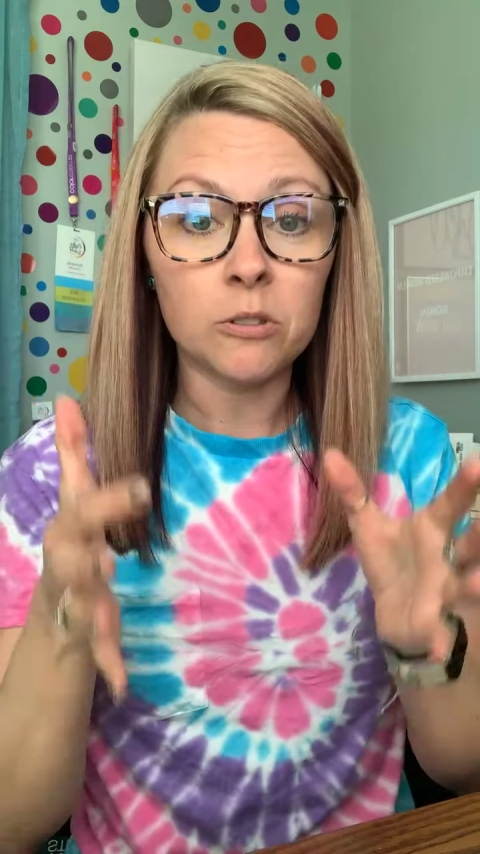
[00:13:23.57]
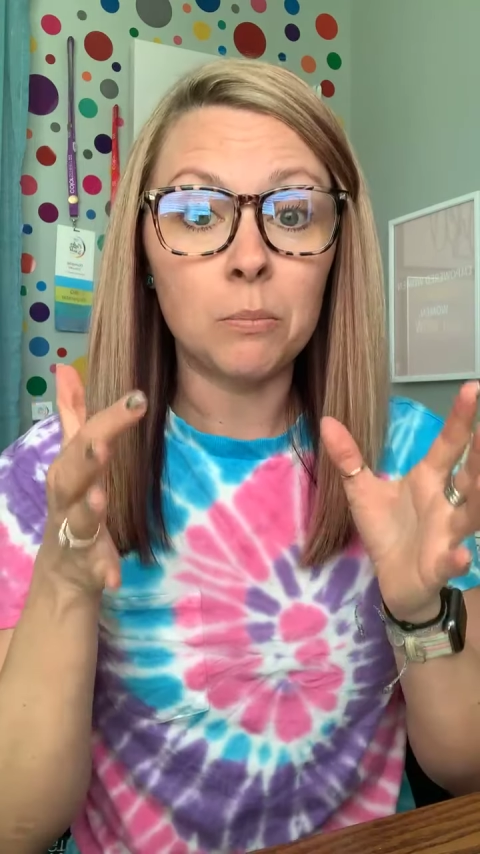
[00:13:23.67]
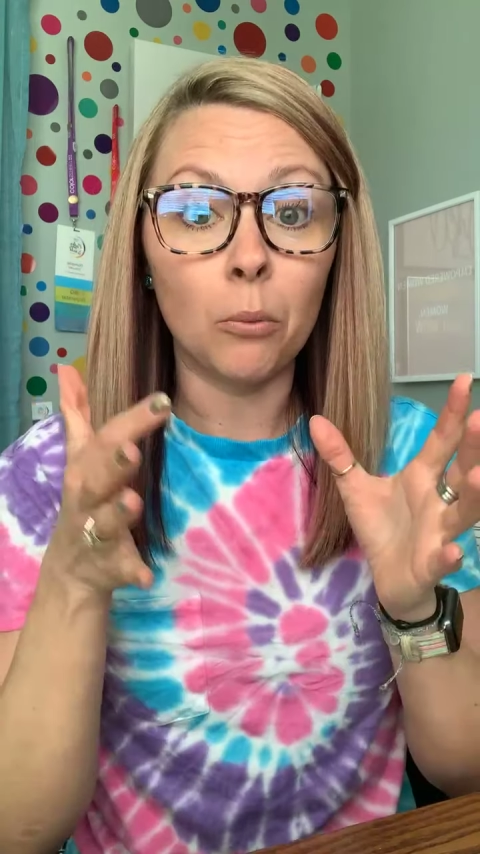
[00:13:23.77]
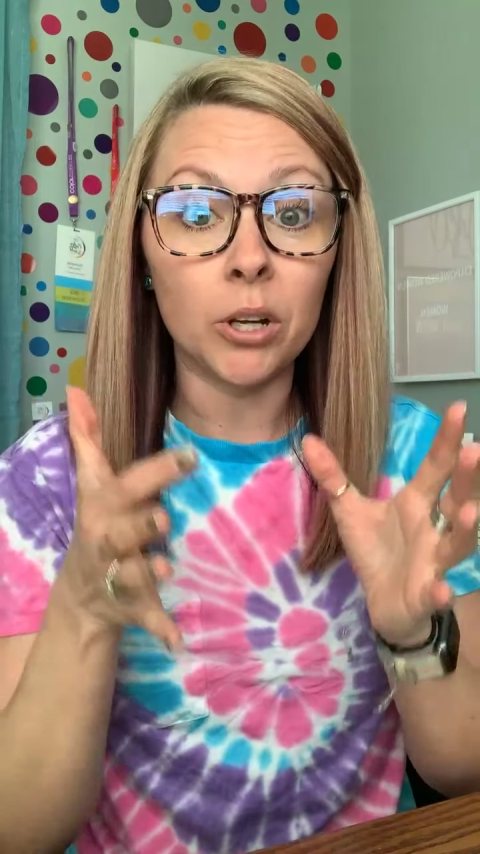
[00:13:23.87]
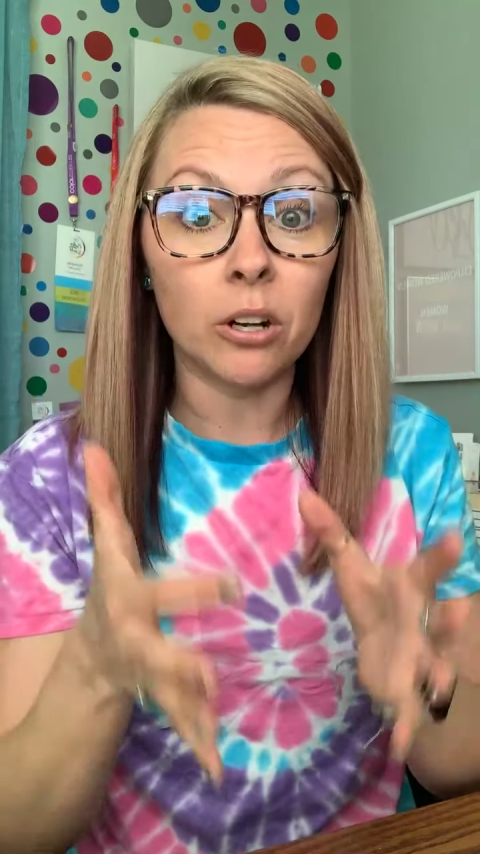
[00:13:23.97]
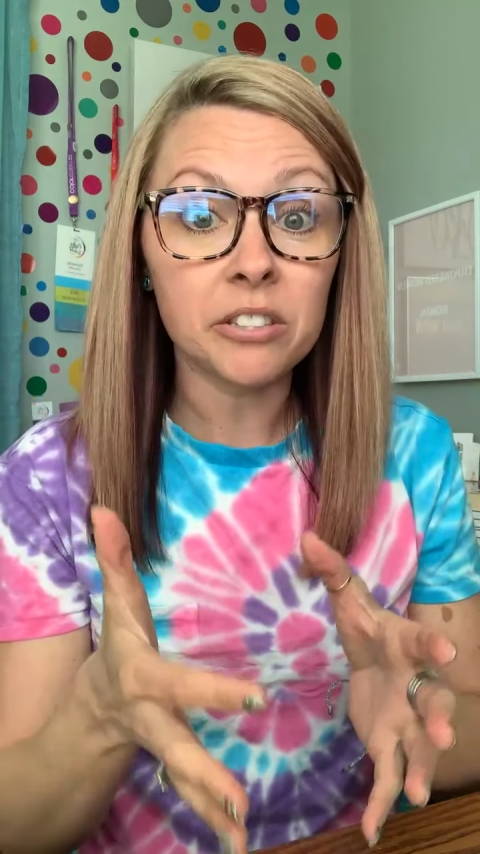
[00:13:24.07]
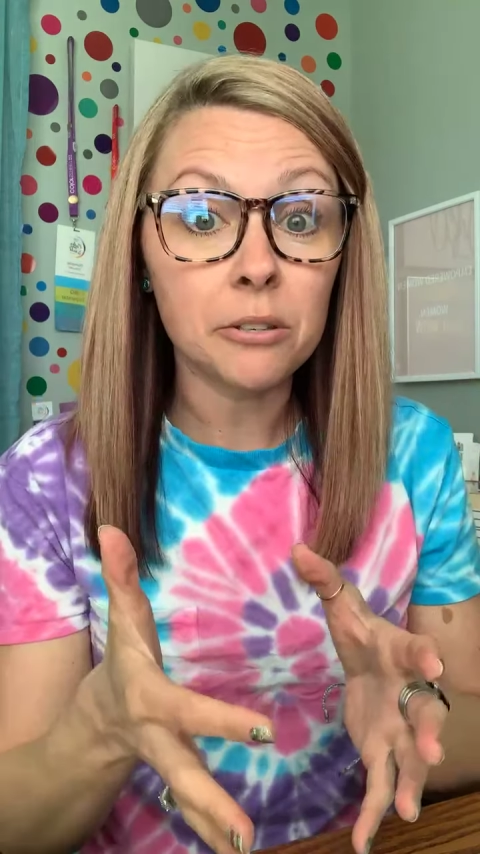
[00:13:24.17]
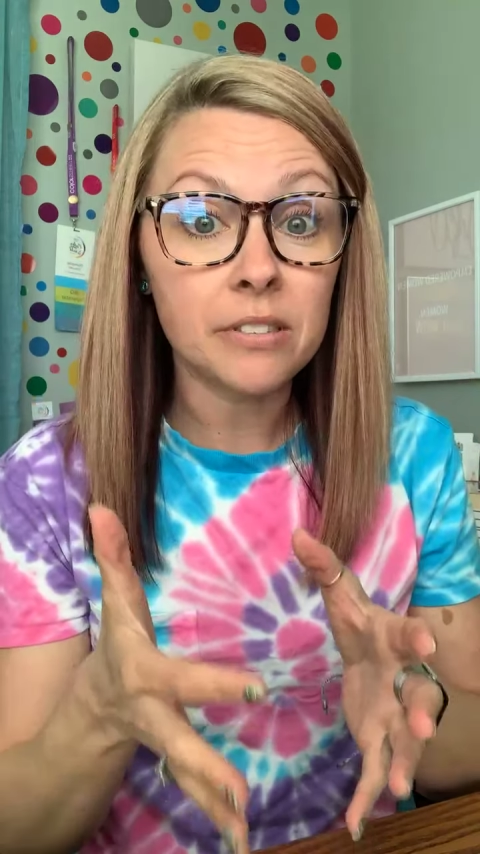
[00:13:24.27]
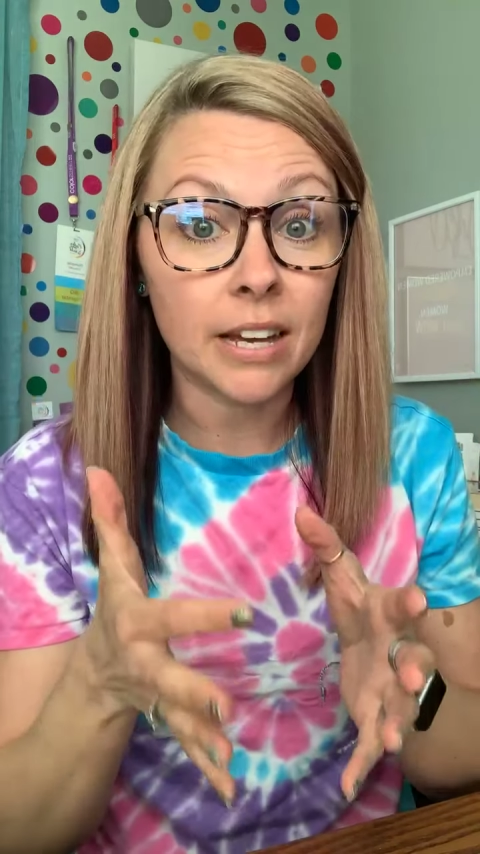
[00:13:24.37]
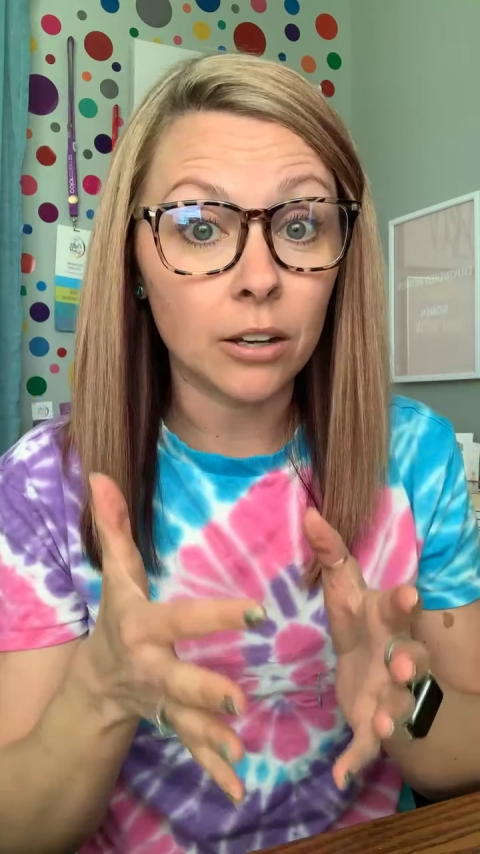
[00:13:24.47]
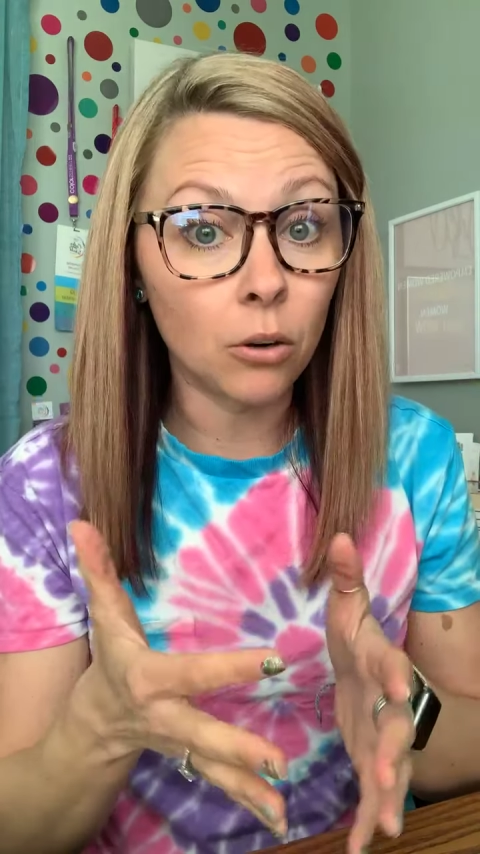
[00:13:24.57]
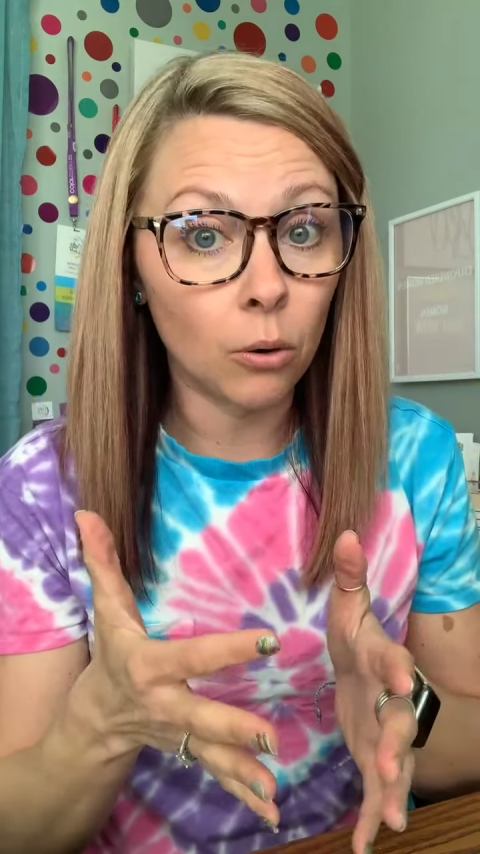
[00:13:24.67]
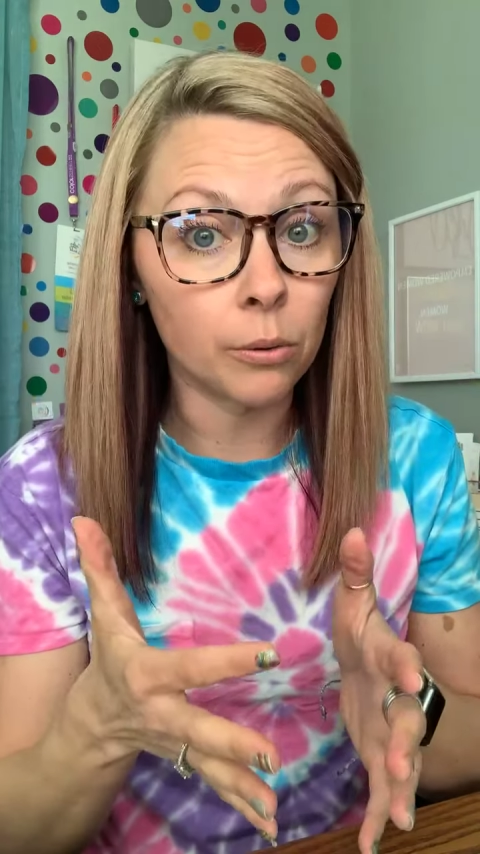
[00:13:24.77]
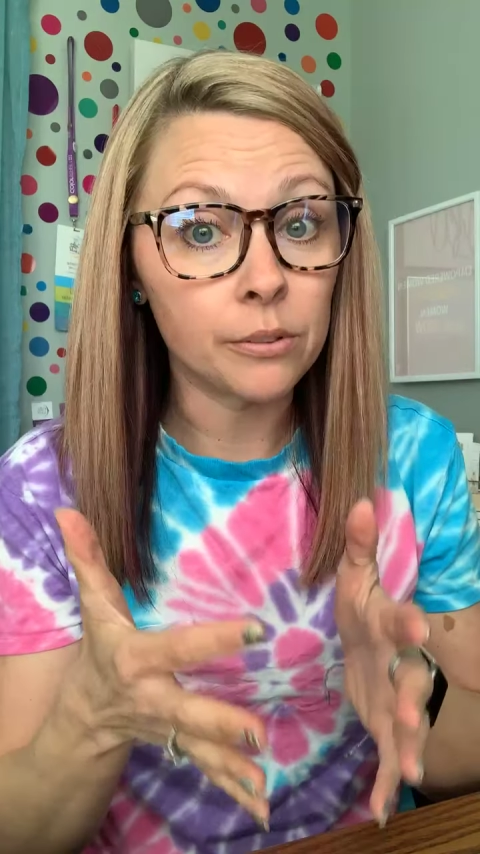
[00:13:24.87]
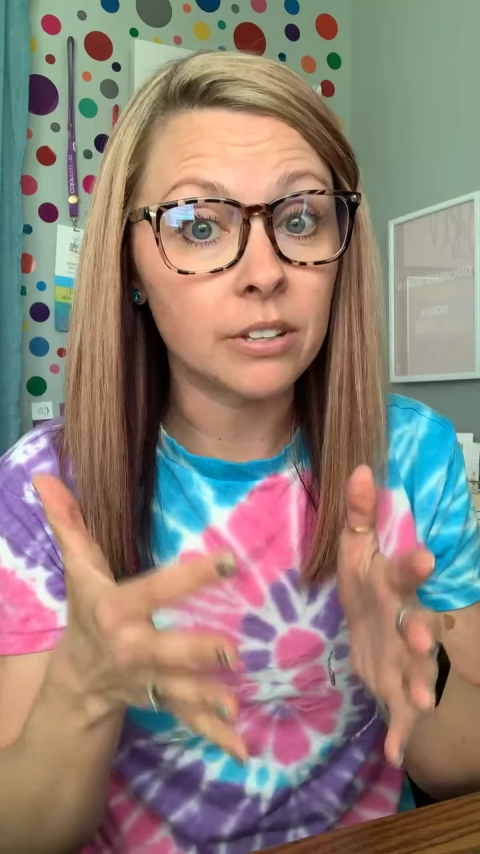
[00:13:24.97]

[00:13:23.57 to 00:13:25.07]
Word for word: but we also set goals.